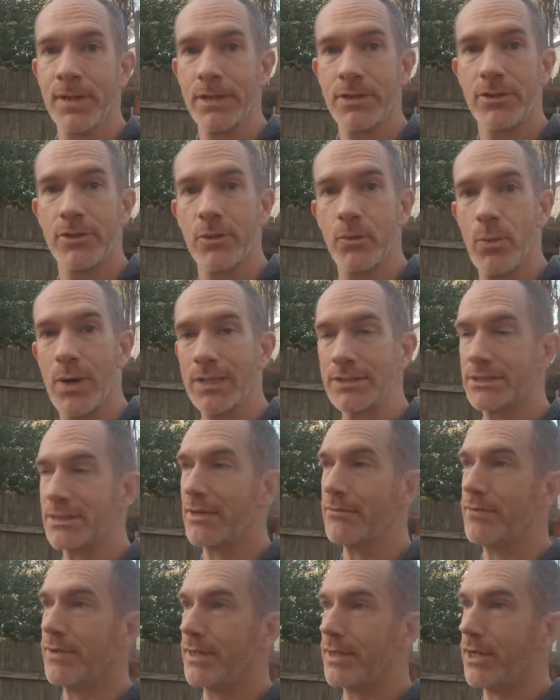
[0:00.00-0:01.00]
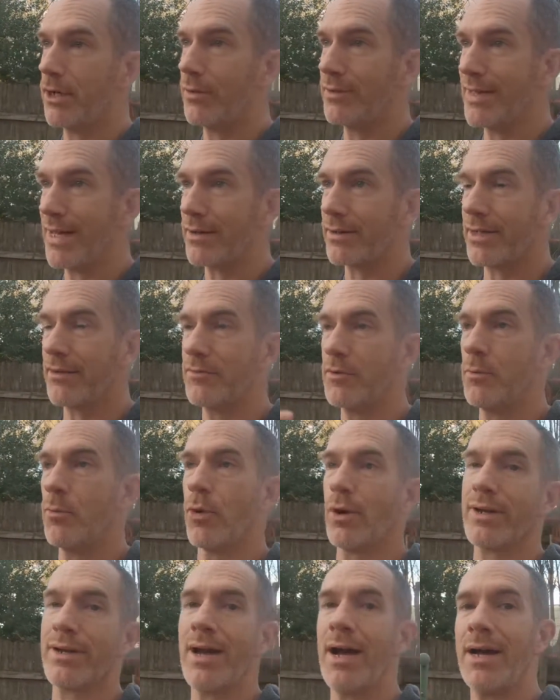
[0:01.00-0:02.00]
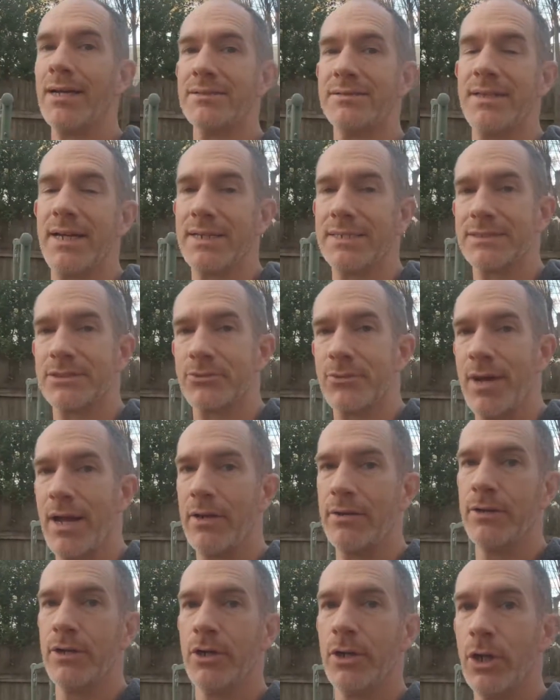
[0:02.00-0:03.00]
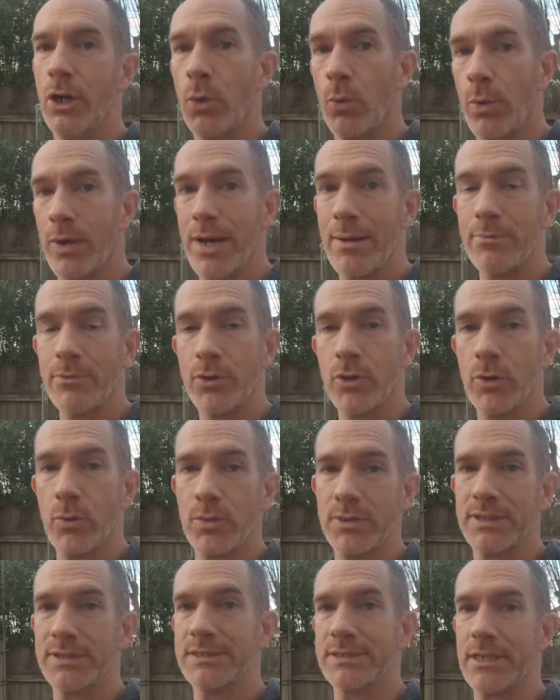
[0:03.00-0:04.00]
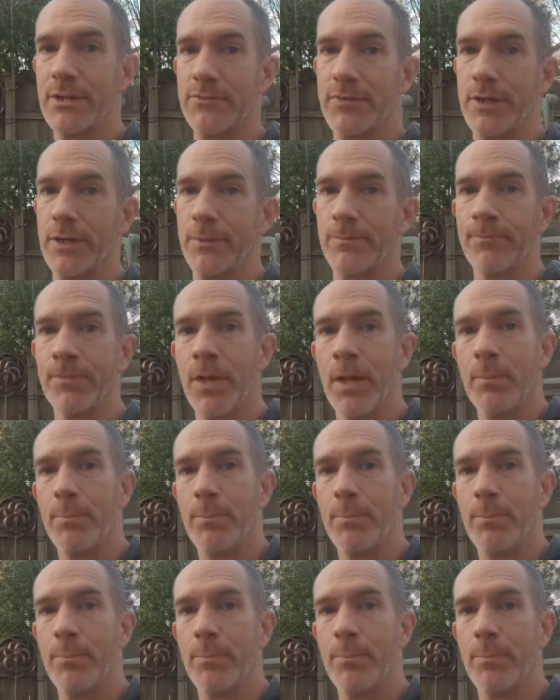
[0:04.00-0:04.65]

You can watch that video, and that'll give you more context around what I'm doing with this stuff here.